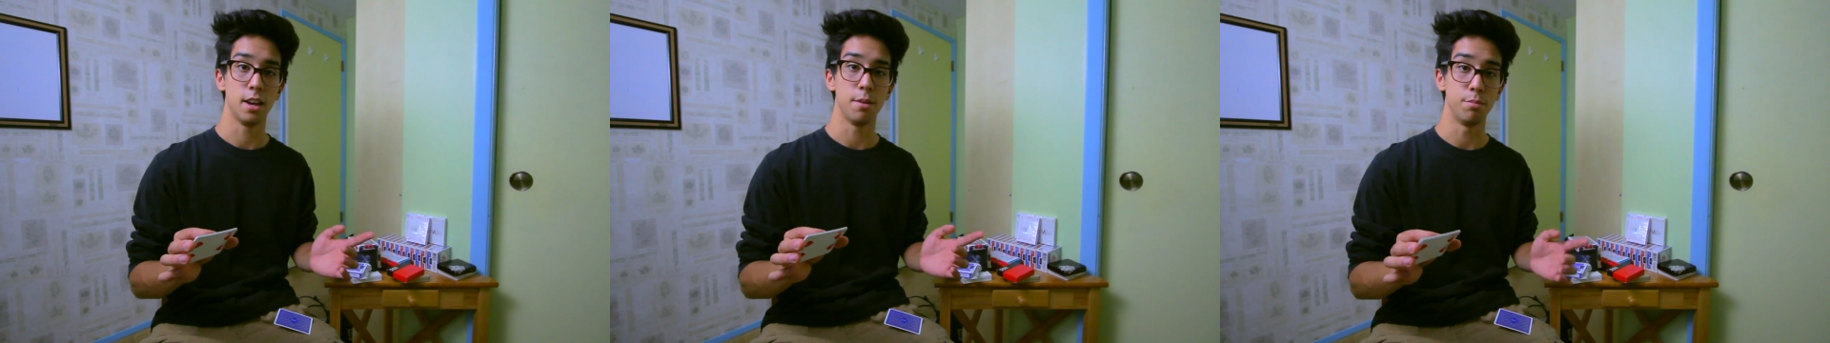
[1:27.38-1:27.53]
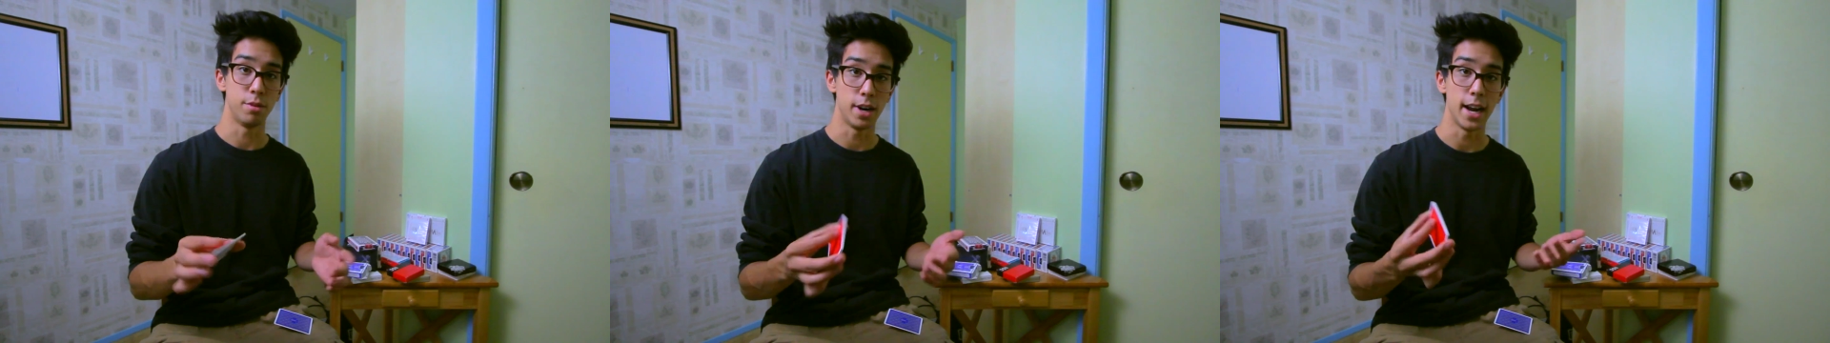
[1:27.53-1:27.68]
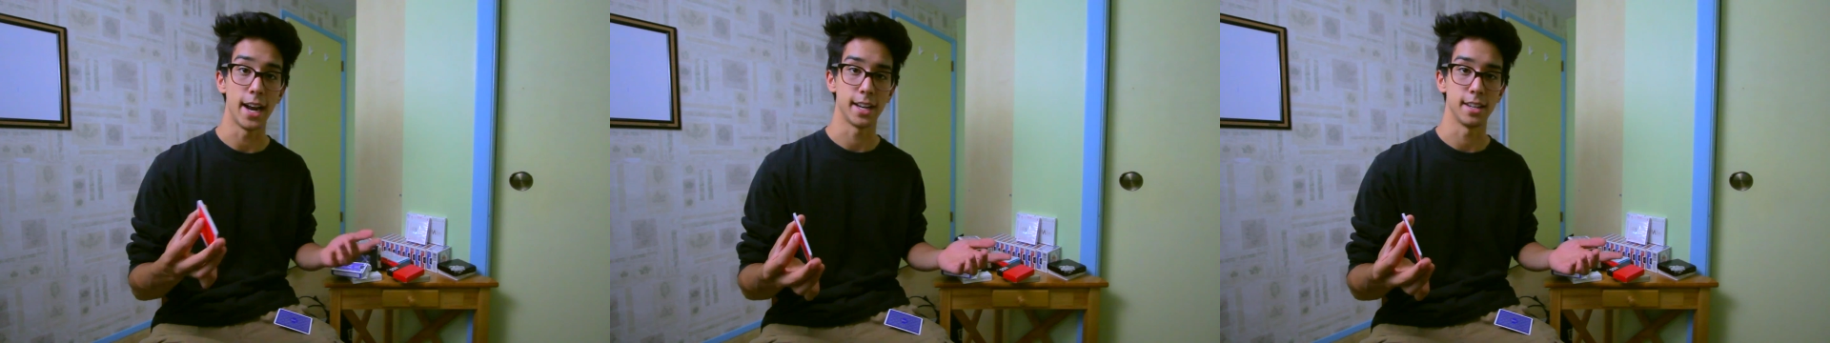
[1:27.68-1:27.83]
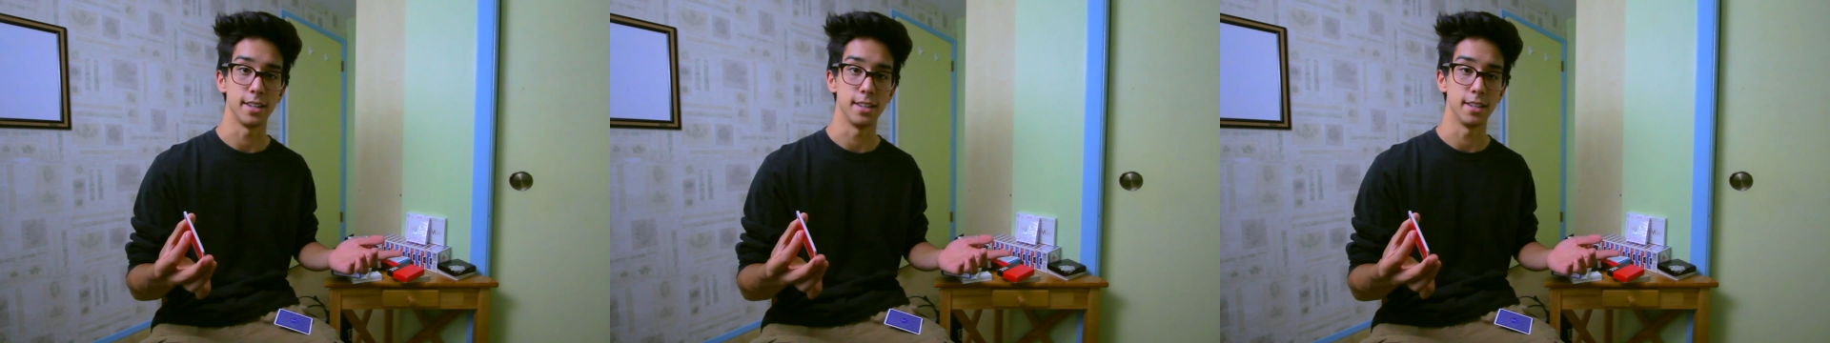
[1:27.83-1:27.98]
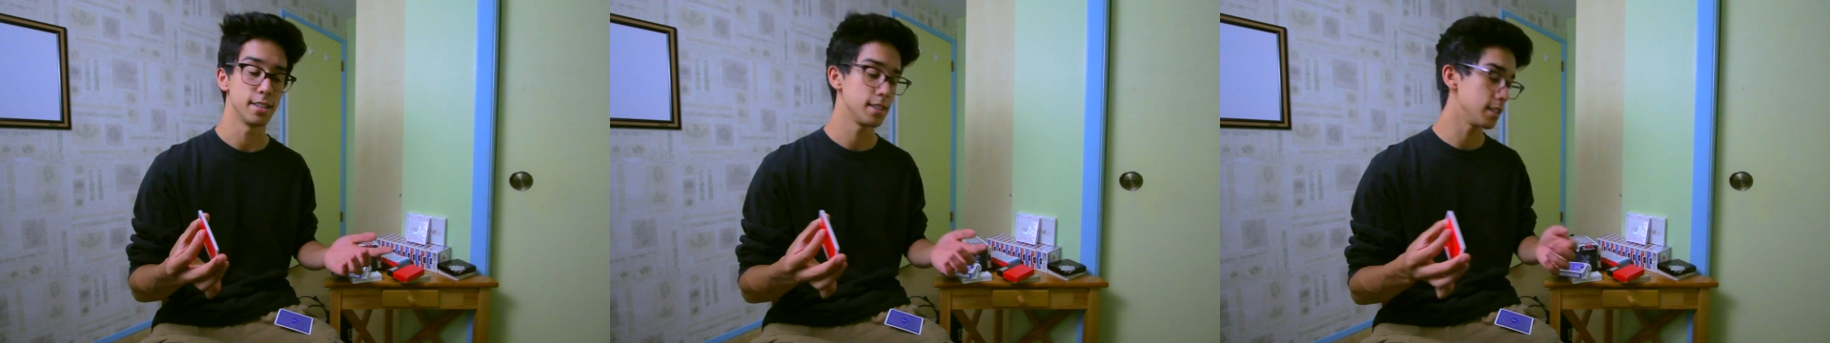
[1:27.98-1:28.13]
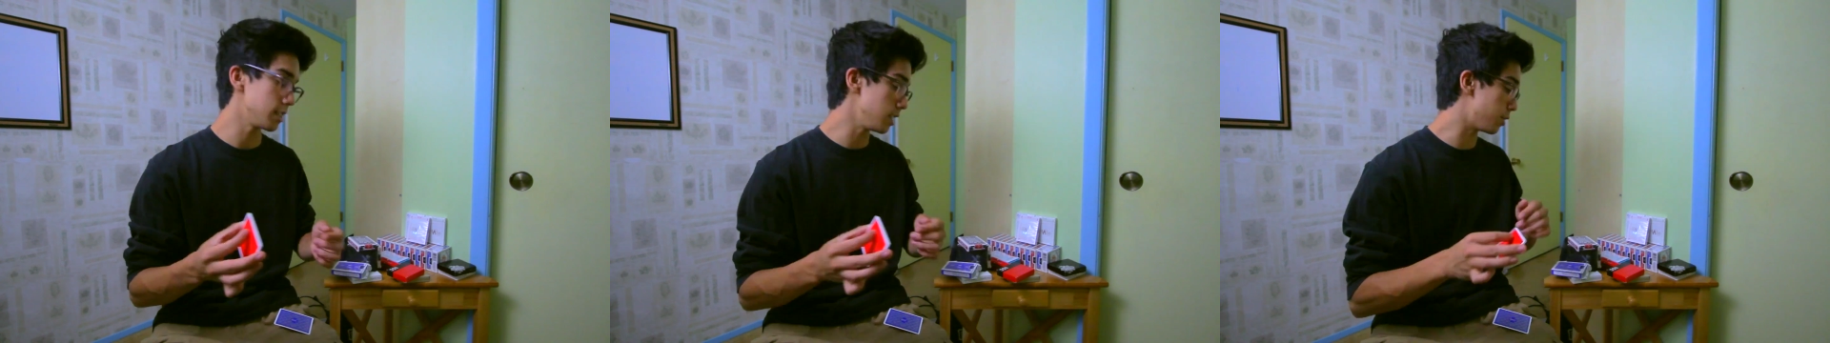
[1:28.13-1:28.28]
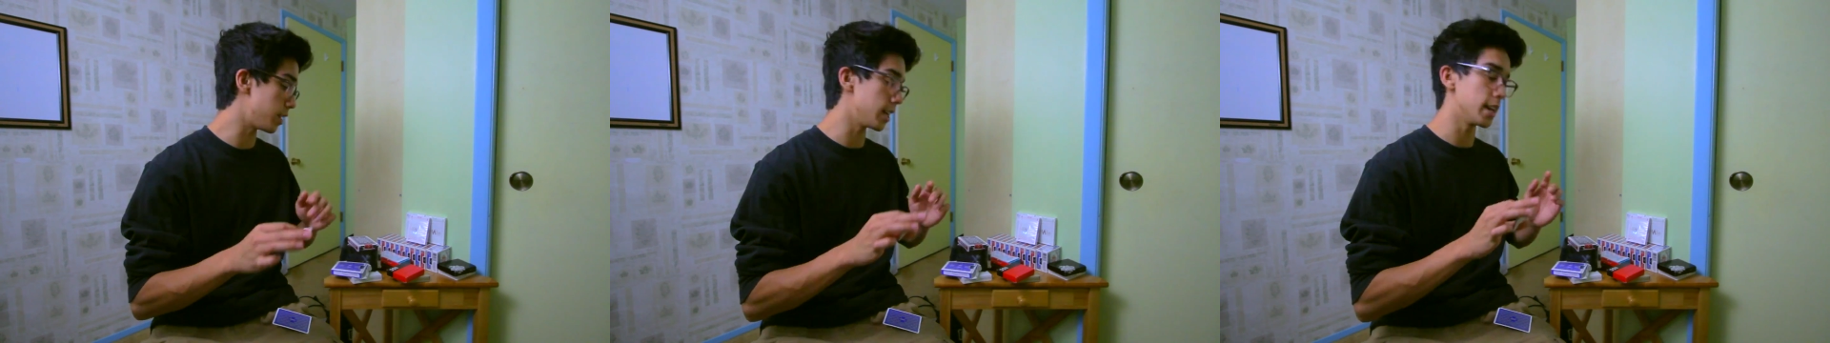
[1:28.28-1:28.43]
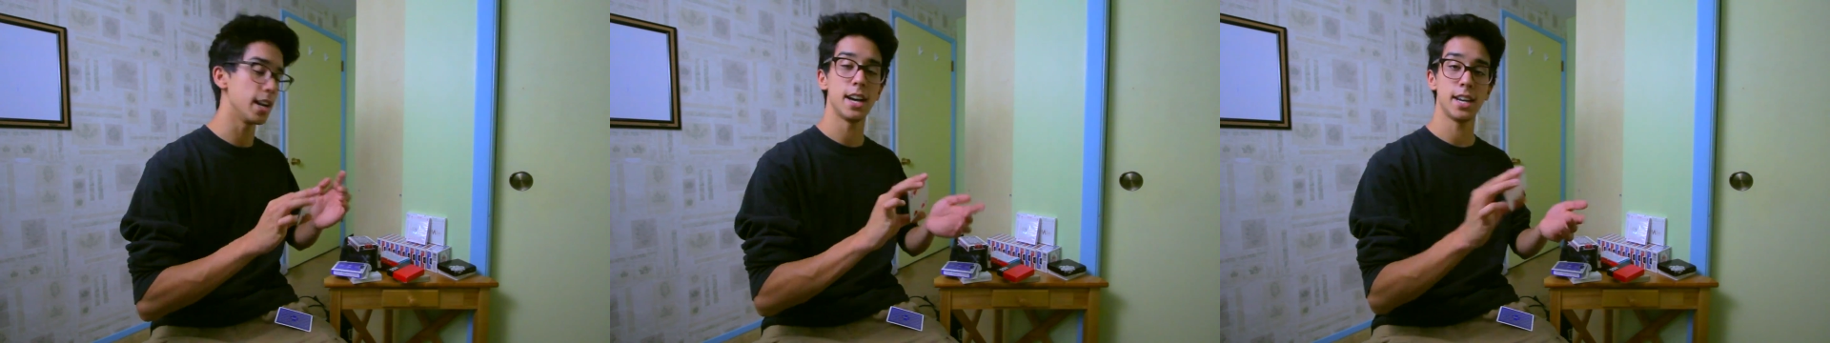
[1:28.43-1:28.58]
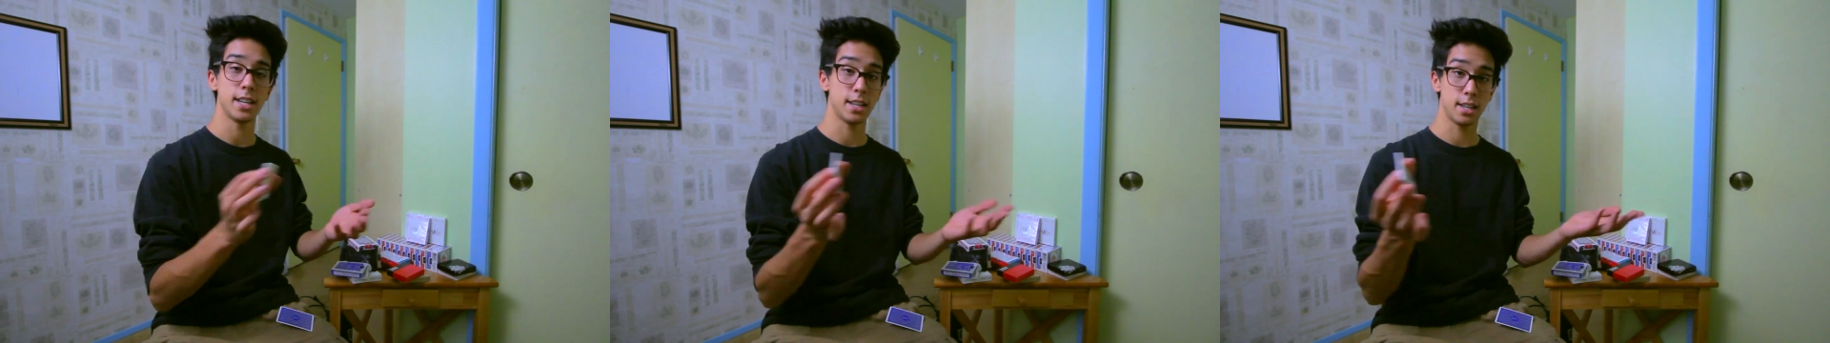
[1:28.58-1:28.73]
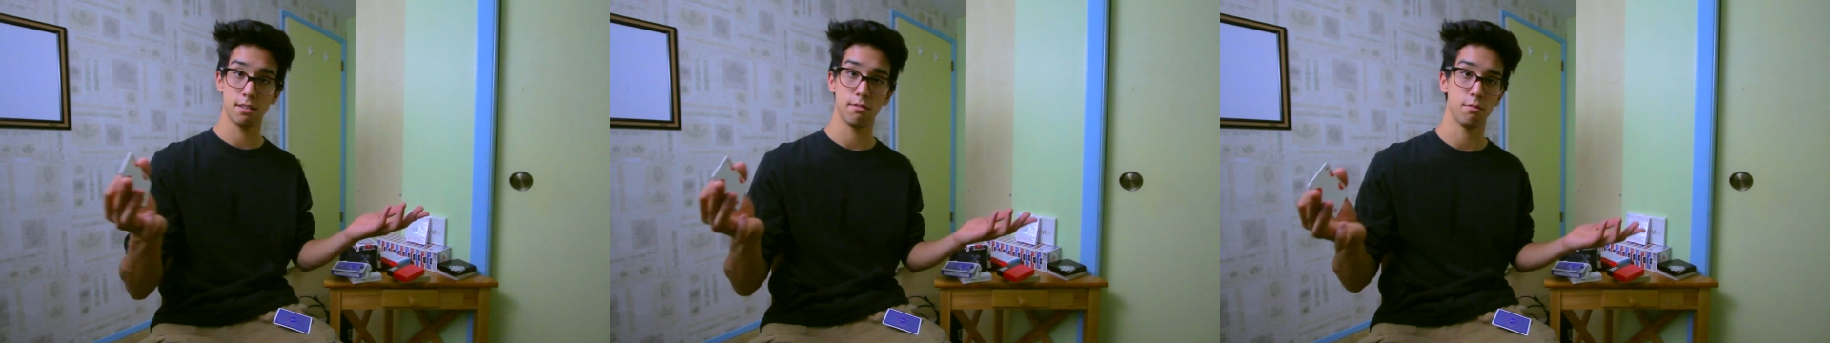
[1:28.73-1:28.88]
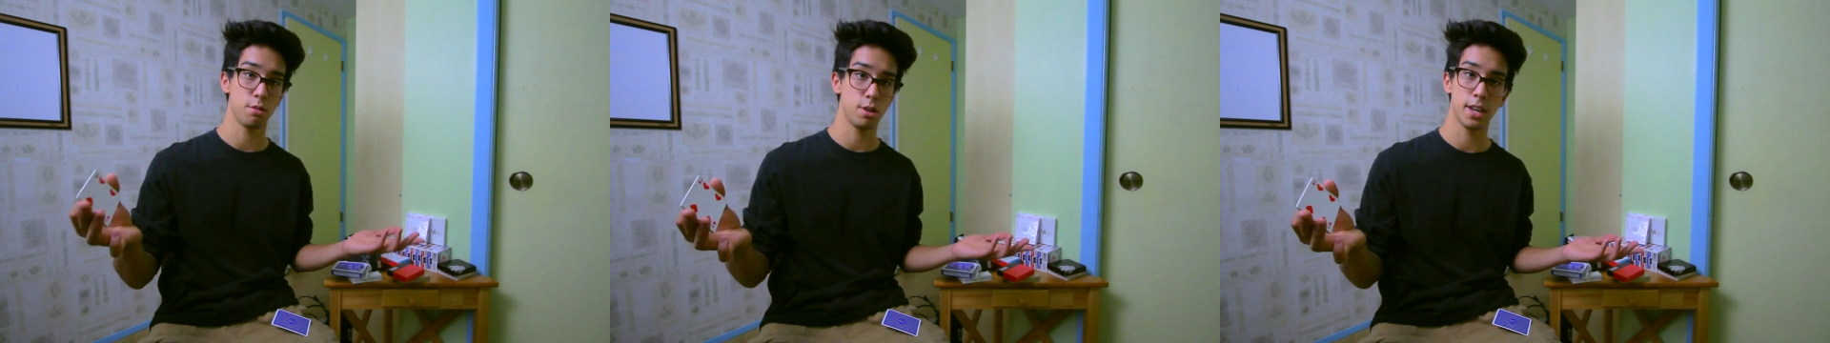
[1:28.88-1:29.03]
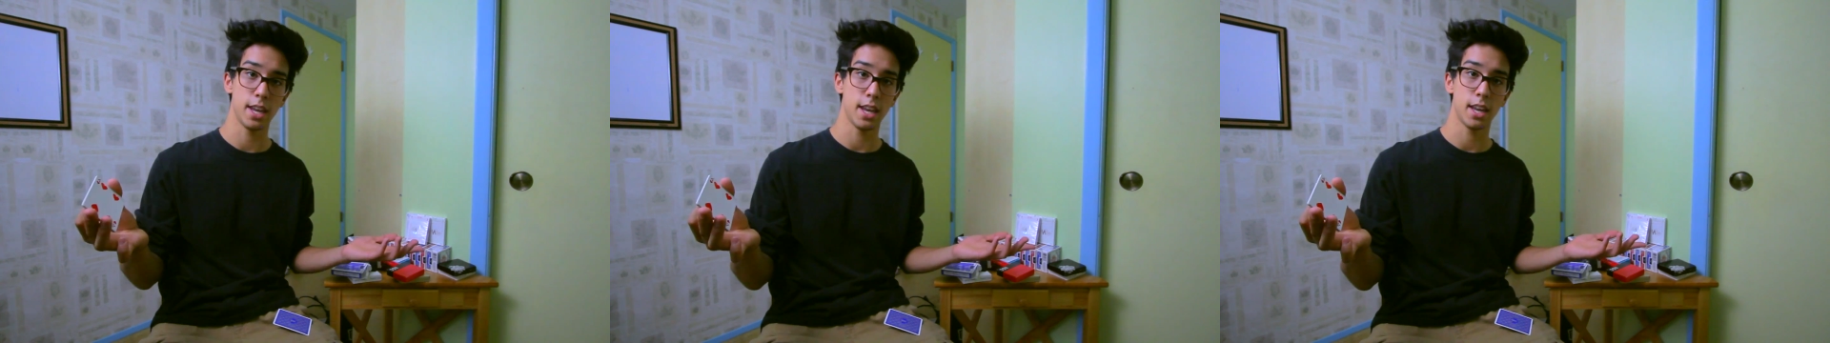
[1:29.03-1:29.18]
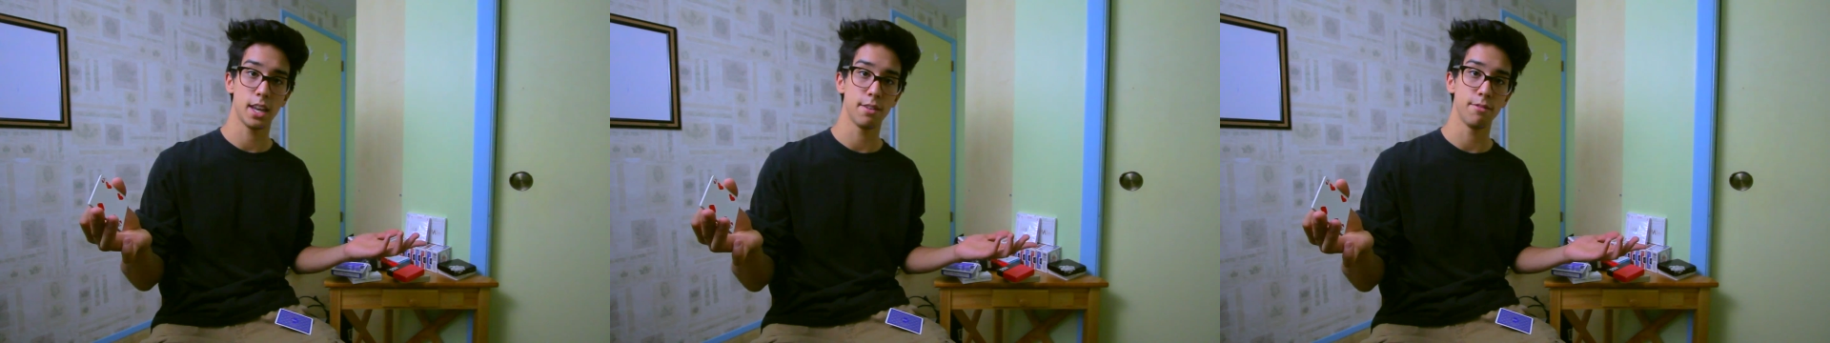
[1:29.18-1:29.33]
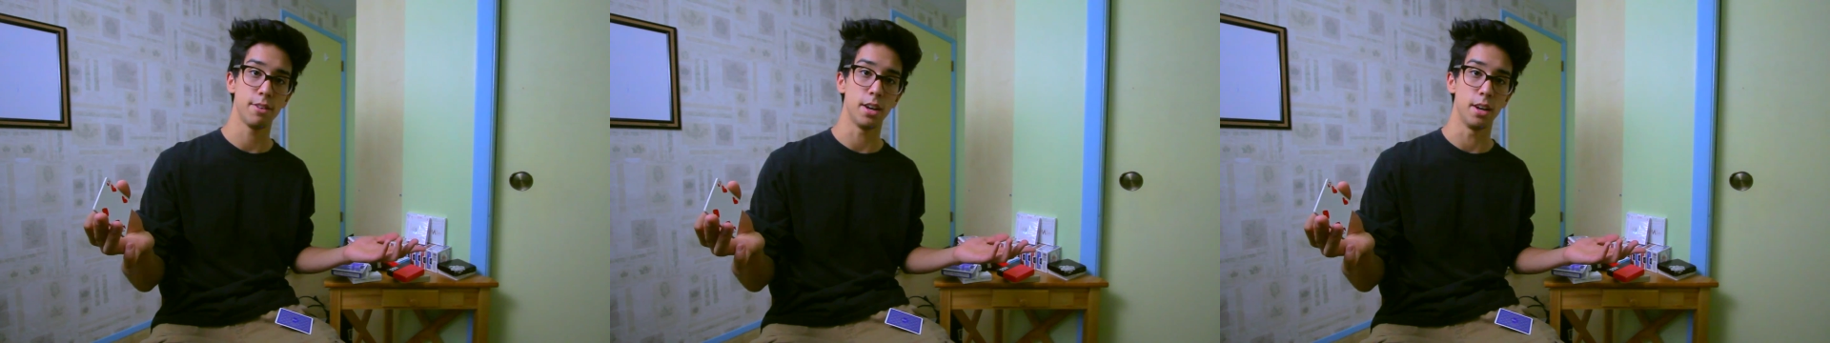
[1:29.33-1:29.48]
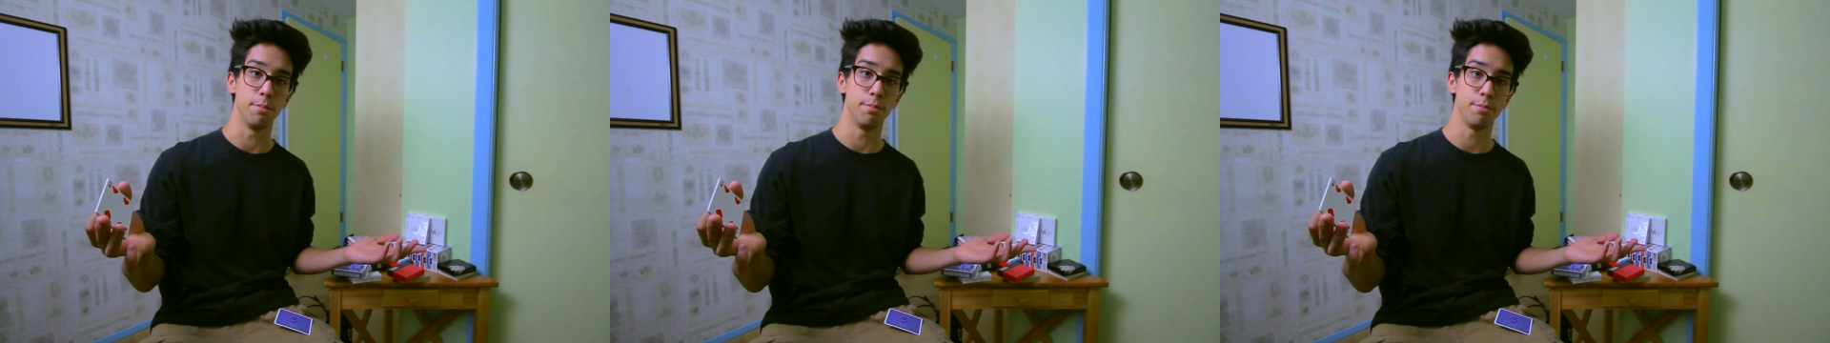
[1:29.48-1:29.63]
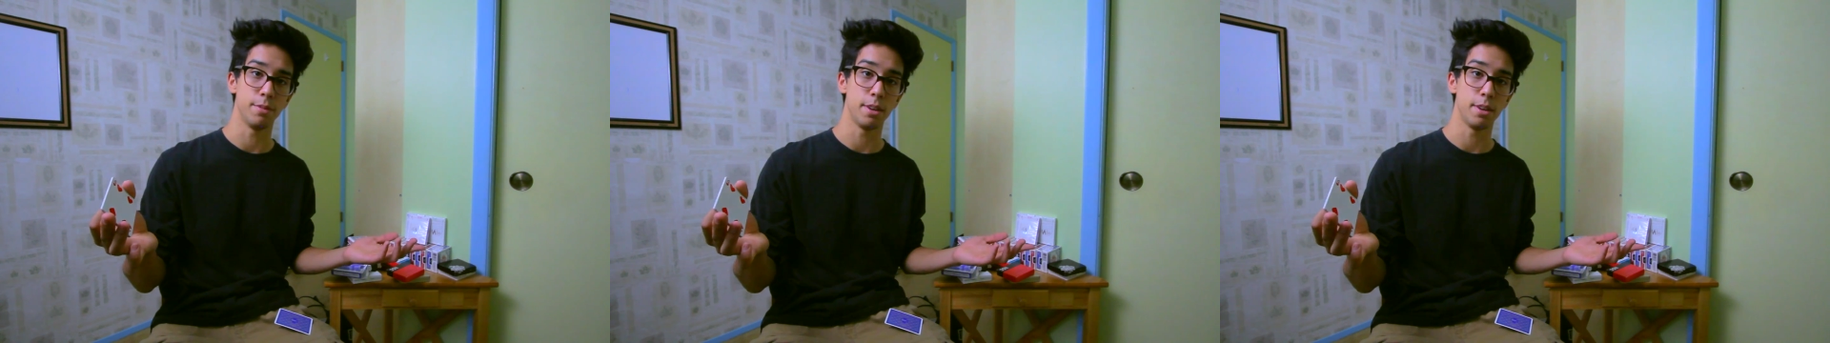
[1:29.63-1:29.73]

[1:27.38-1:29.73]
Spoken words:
practice. You can't give up.